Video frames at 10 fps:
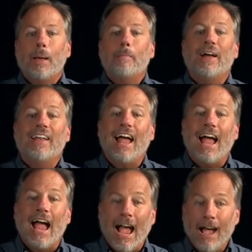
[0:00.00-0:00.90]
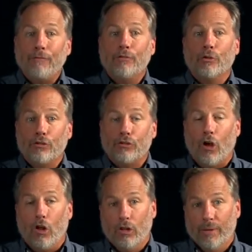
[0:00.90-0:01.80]
But after
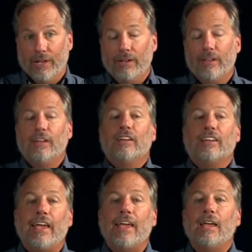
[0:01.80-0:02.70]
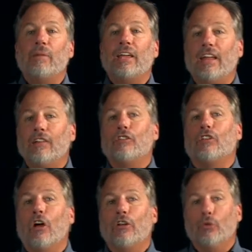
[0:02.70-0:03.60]
Solomon came his
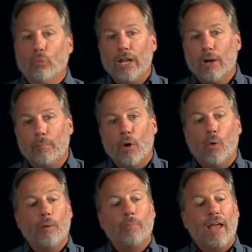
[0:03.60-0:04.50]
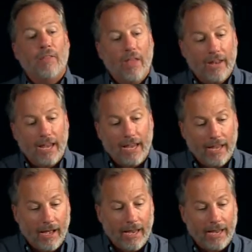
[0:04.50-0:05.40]
son Rehoboam, and then
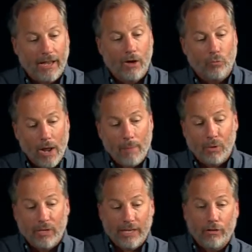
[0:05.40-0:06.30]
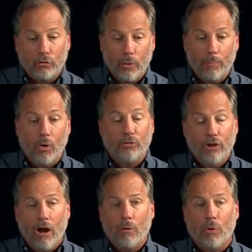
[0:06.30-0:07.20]
a rebel against Rehoboam,
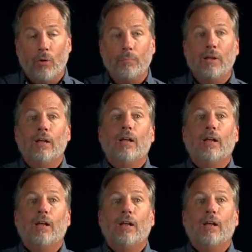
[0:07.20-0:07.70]
Jeroboam.